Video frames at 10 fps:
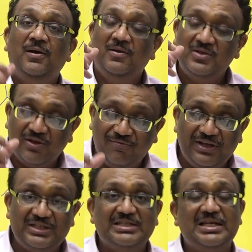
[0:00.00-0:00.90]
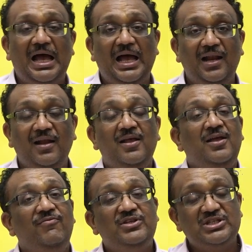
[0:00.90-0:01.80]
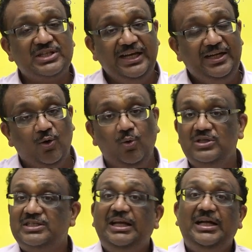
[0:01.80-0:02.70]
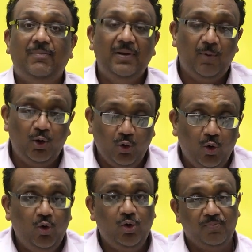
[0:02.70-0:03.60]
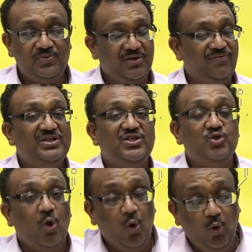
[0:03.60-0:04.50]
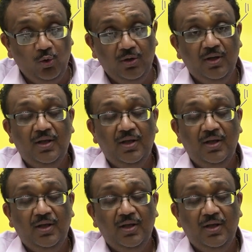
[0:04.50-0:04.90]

Suffix is al. Which is ketone, C double bond O group. Suffix is -one.